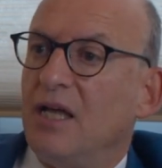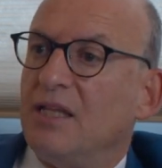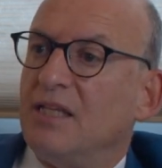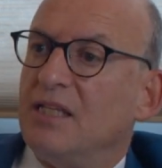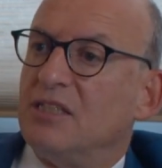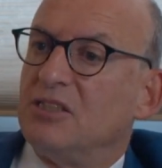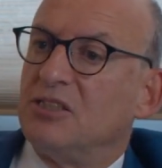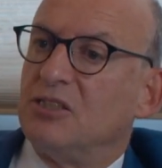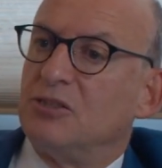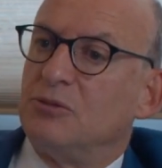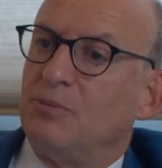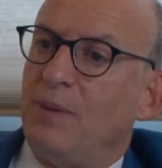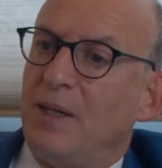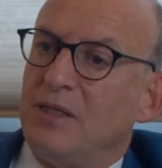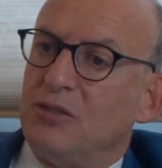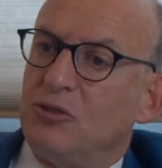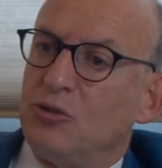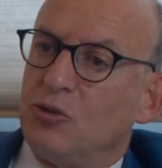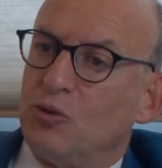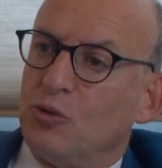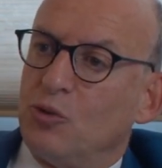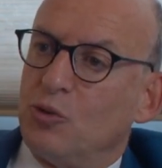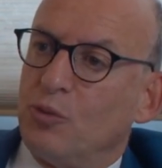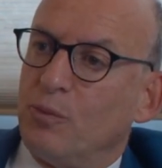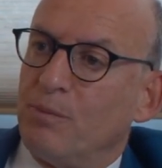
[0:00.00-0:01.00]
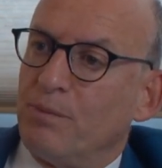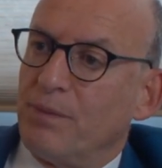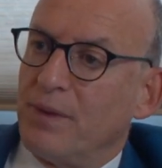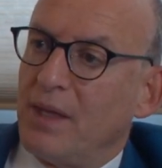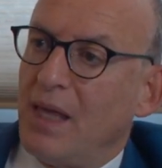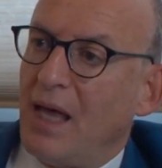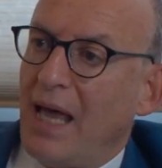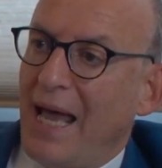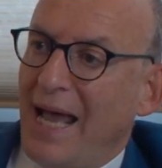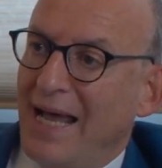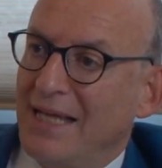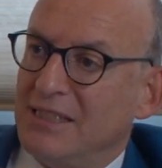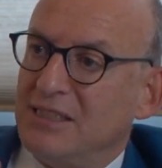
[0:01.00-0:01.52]
There's a special
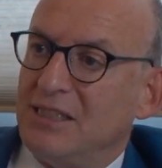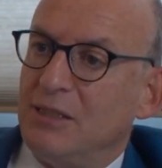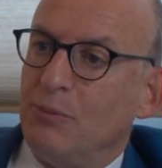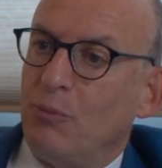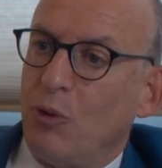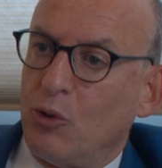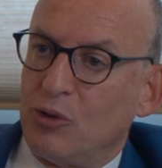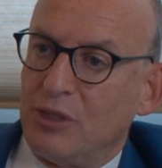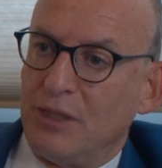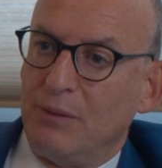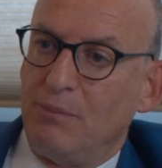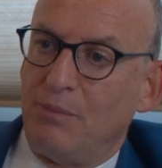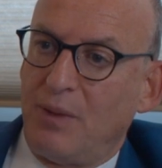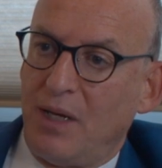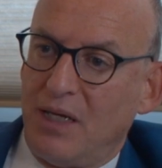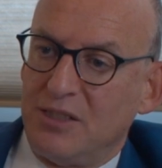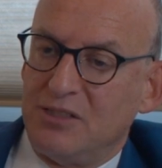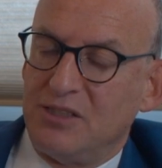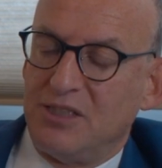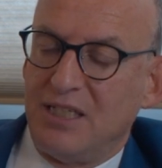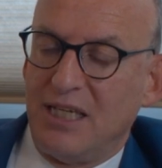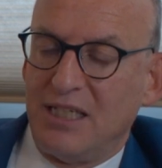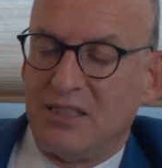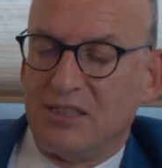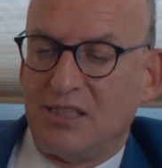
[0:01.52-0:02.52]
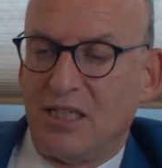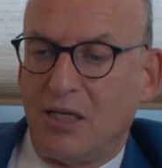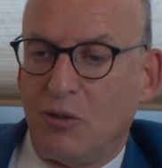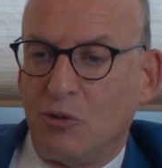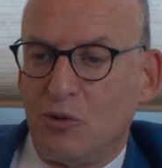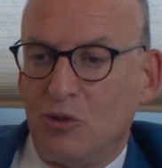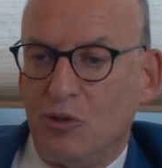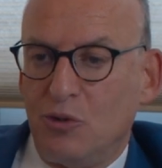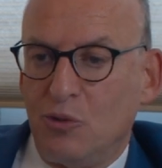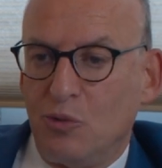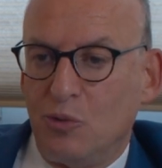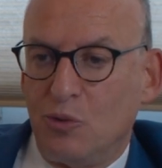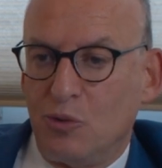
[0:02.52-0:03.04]
antibody blood test that
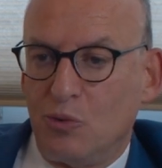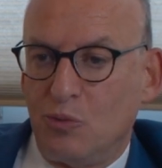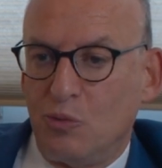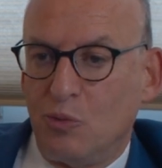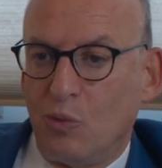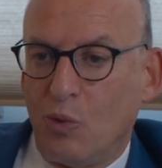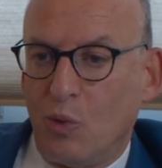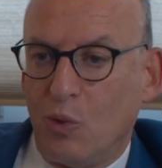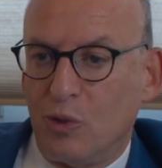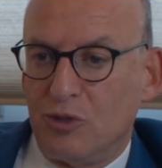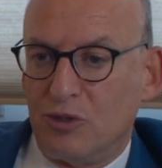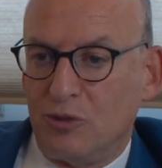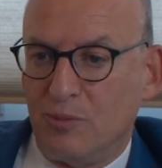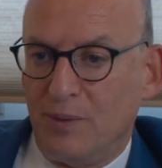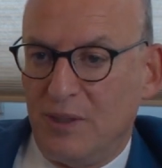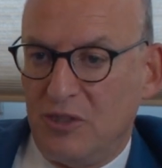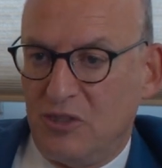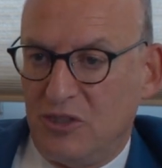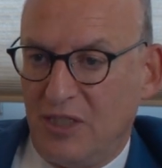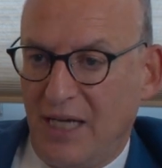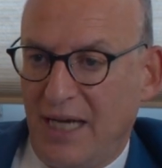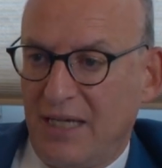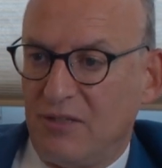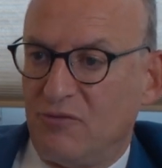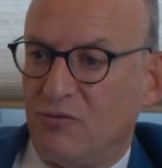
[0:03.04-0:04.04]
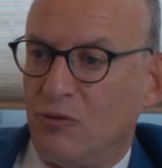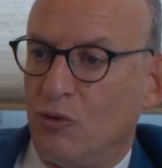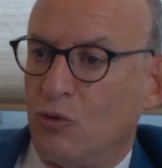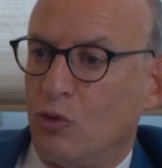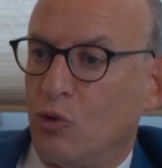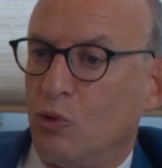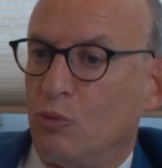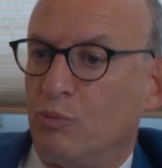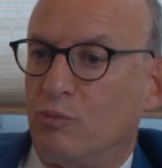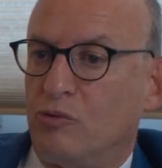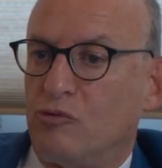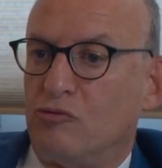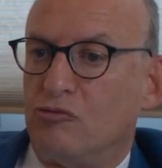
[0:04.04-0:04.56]
you would want to be checked for
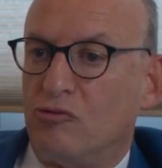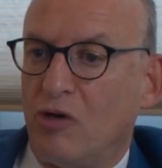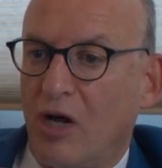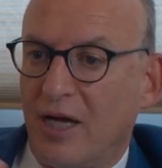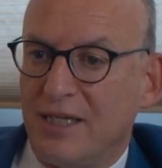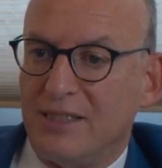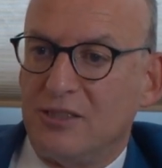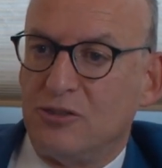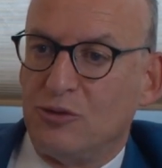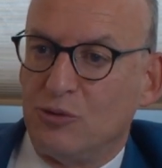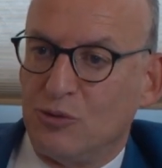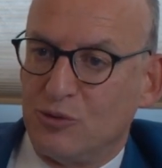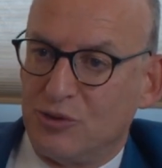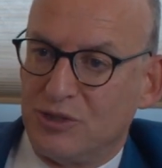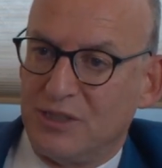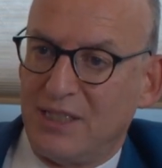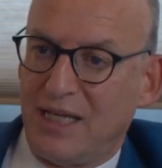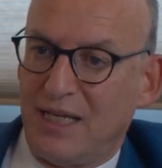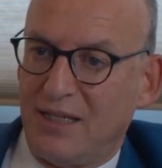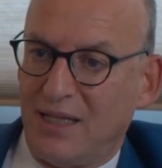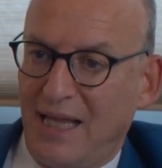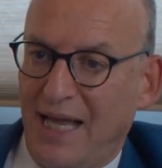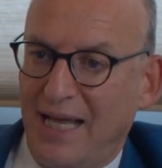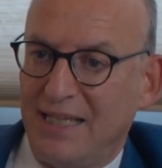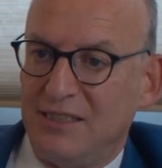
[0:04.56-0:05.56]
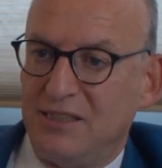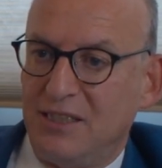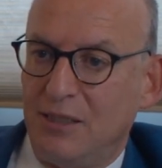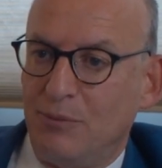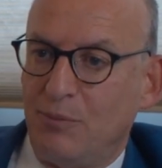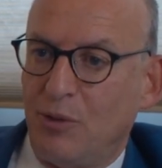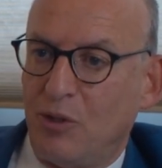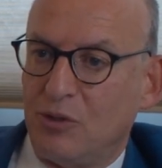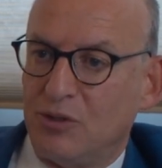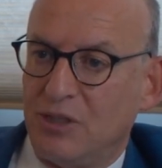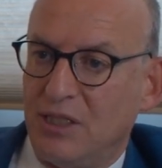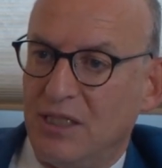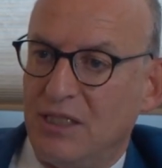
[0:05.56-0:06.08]
called parietal cell
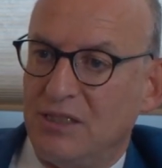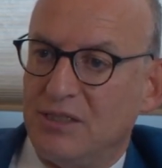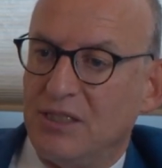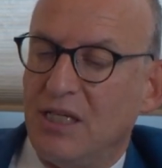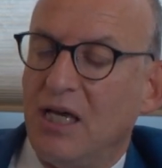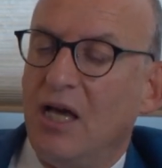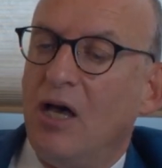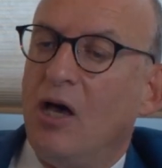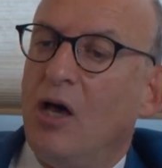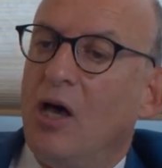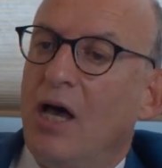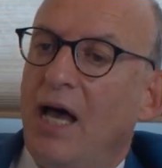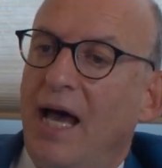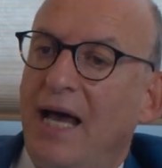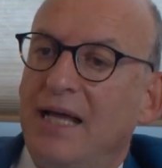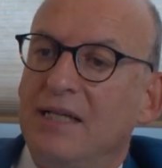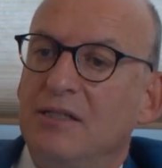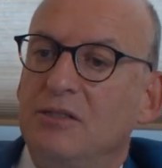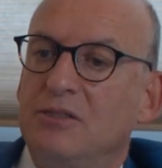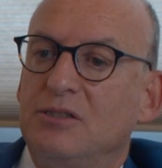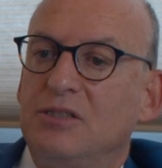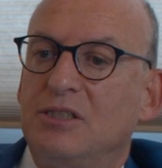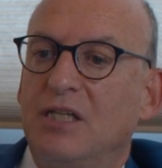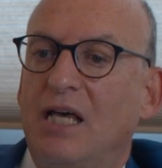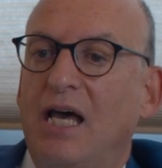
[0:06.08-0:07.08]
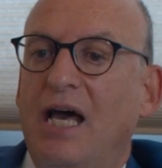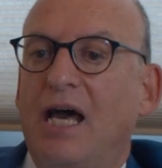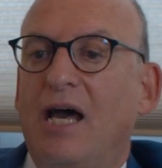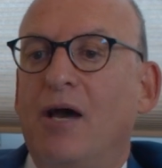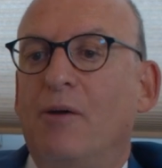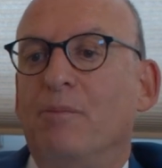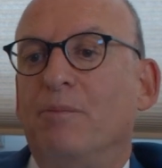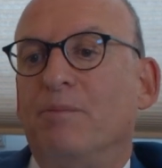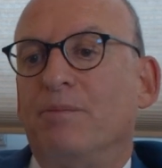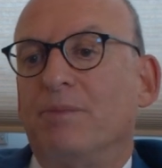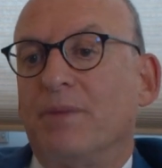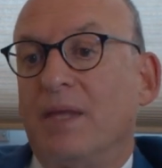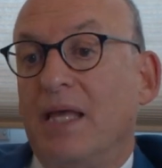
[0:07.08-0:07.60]
antibodies. And
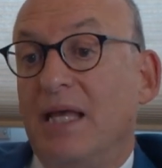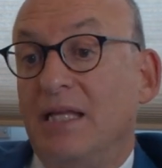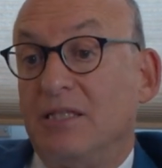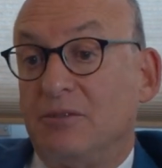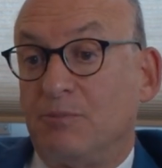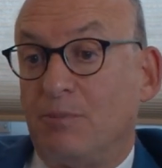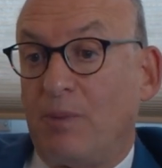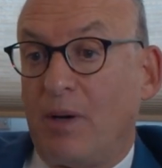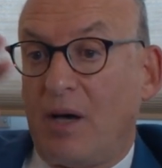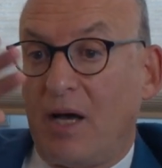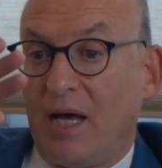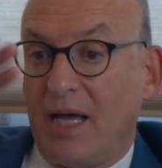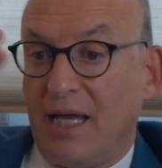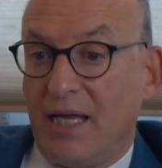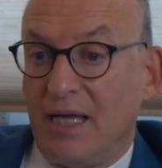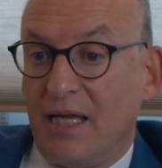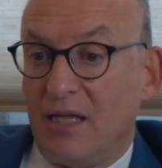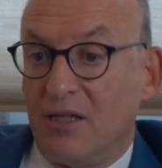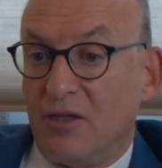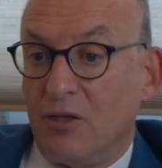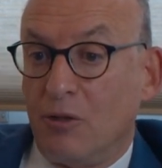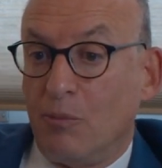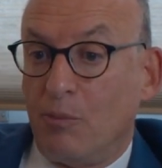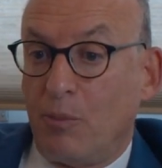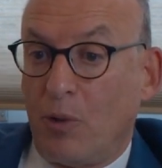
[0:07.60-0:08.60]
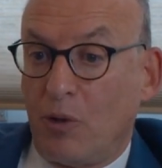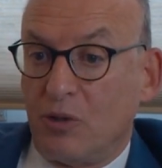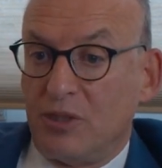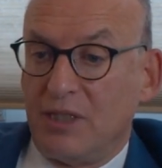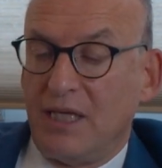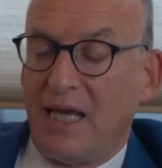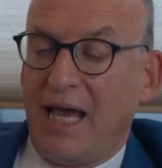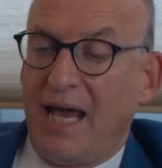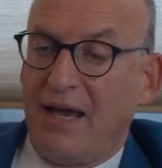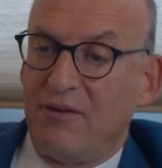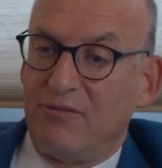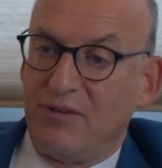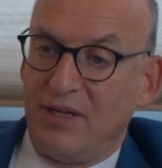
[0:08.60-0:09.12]
um, it's by the
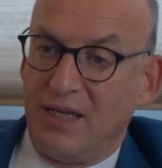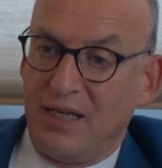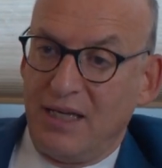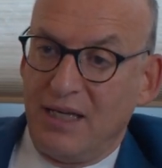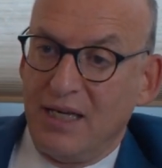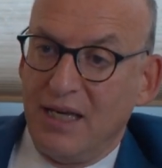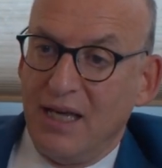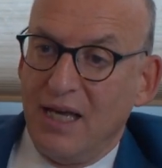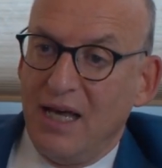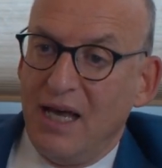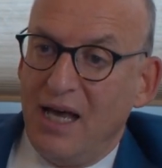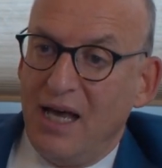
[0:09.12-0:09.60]
body having